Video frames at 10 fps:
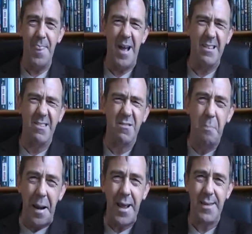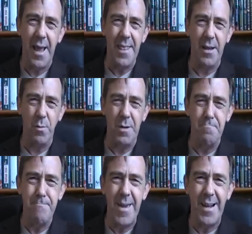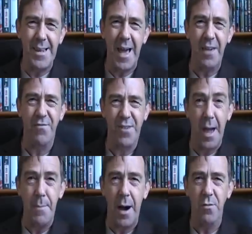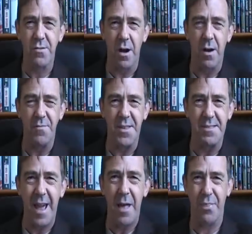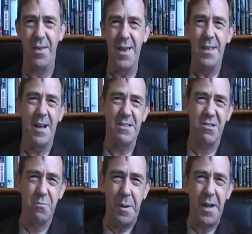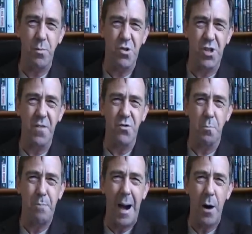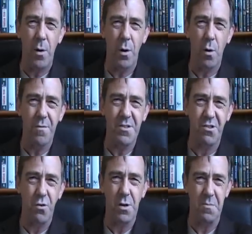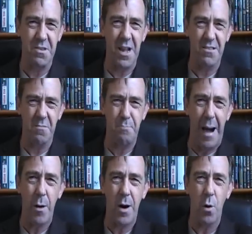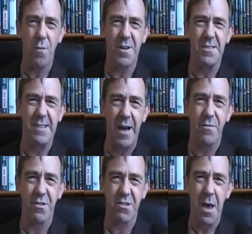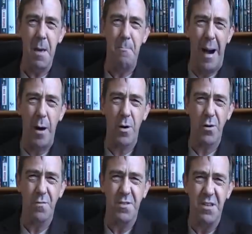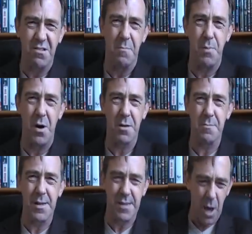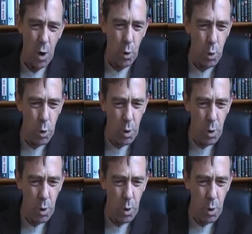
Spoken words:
that spirit that will make life come out of the death, that spirit which gives you power over circumstances, power over devils, power of disappointment. Who